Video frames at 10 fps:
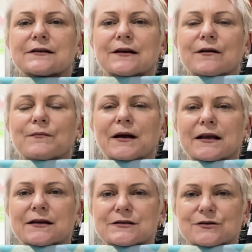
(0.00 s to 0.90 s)
make
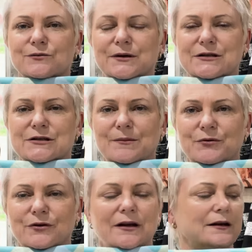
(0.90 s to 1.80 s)
it into a wee
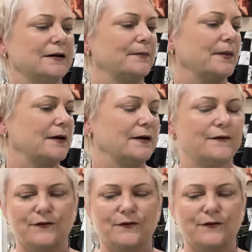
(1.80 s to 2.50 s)
jumpery. It's